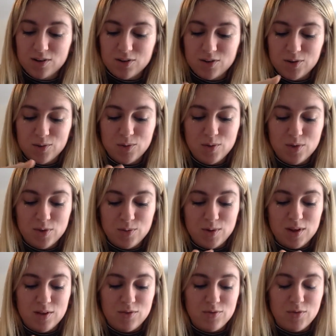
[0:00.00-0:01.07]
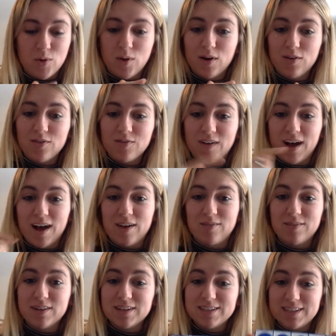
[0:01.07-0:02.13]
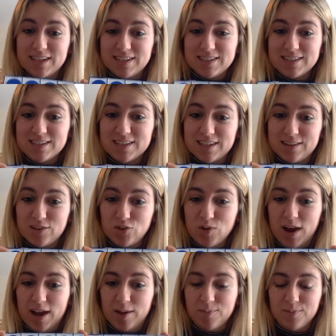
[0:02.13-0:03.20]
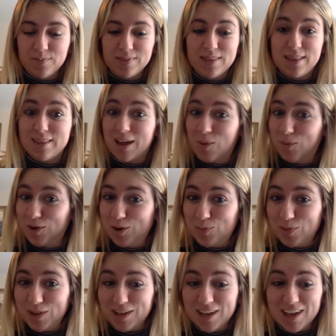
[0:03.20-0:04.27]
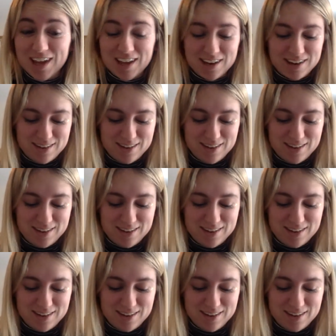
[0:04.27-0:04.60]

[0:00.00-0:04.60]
two, three, four, five discs in the tray. Now we're going to play again.